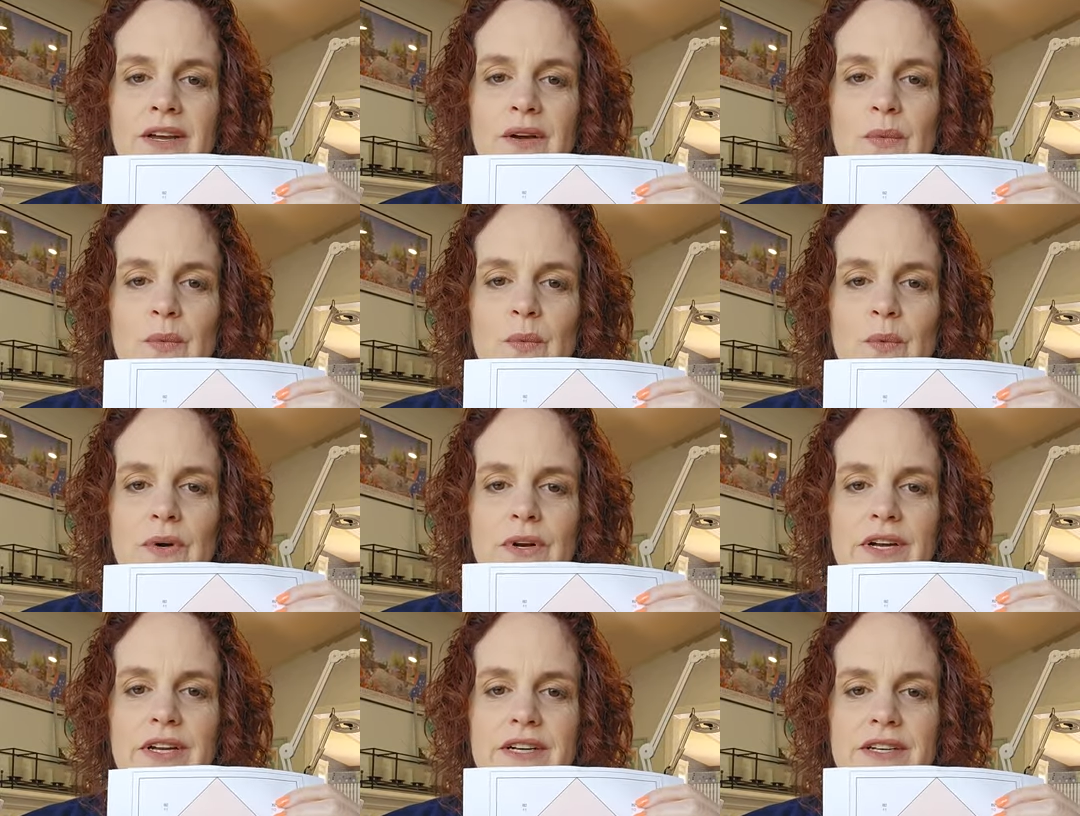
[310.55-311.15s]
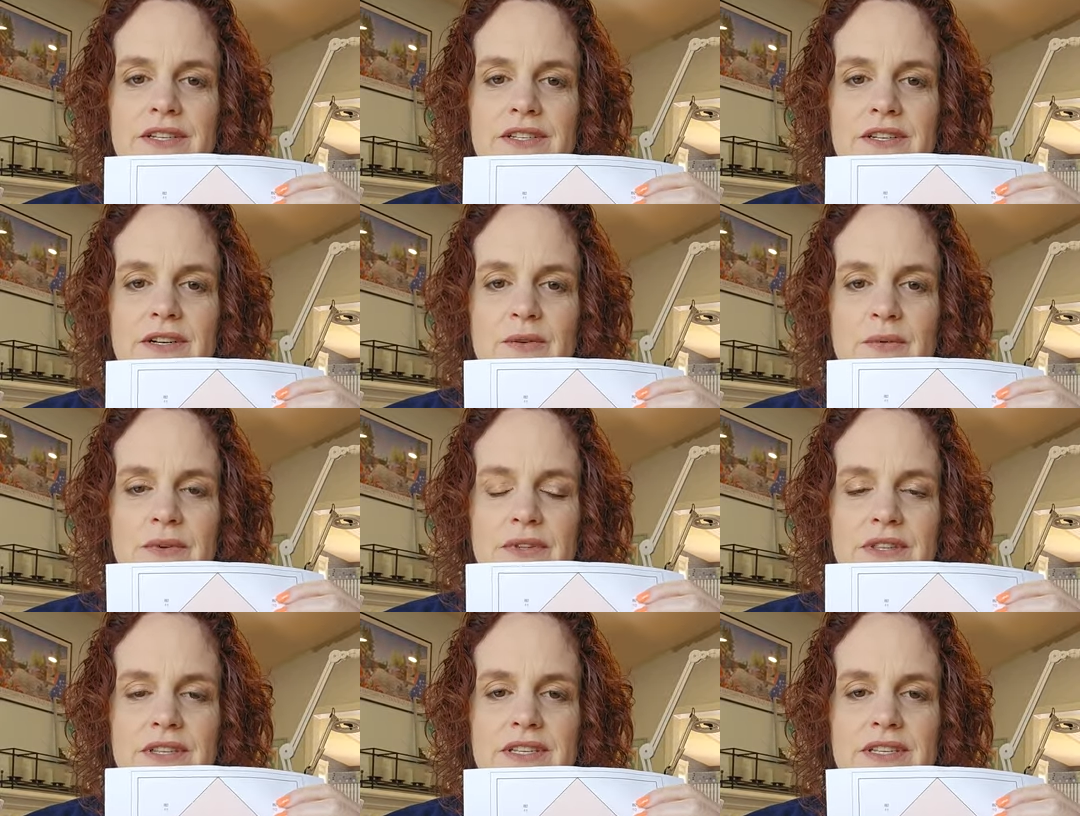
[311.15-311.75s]
We're going to start
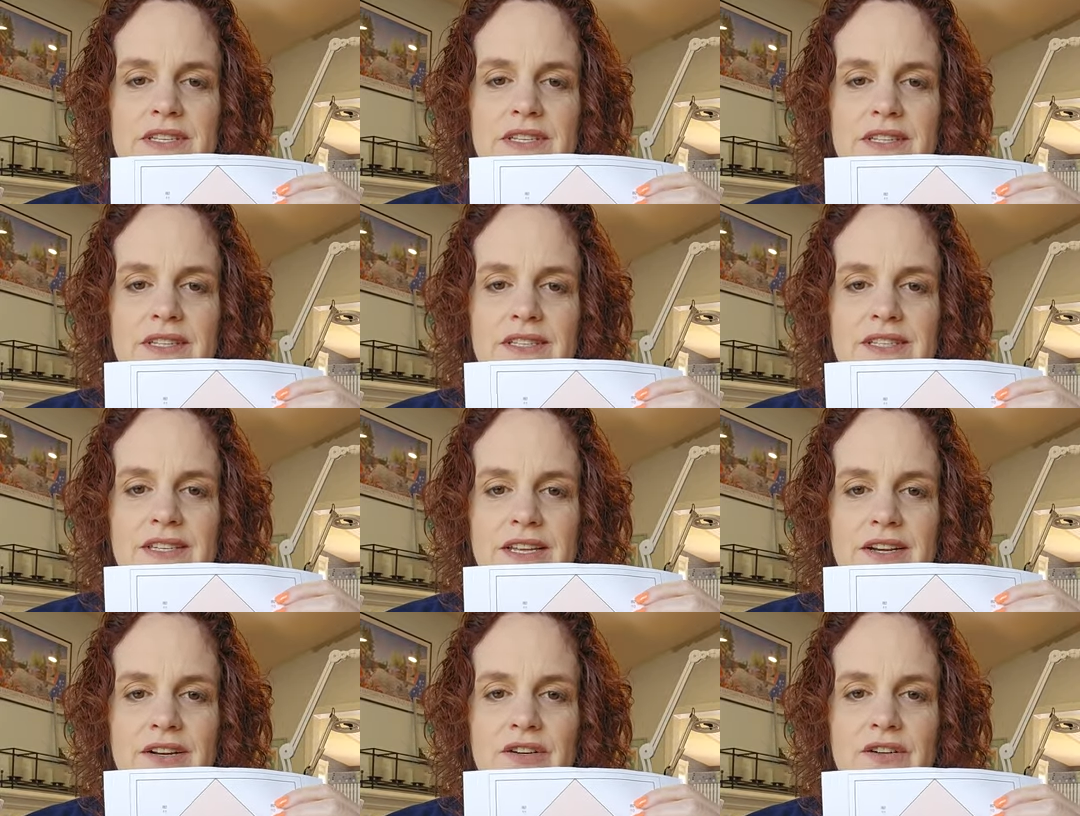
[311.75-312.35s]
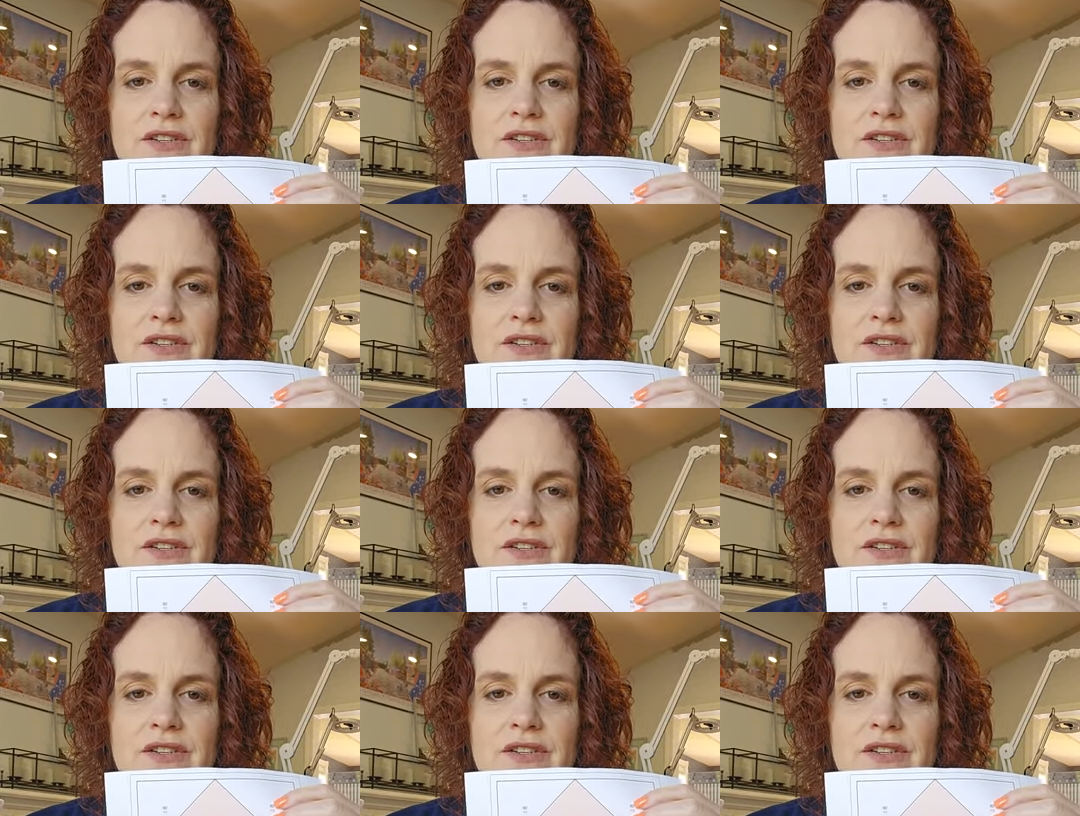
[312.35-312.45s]
with this in the center.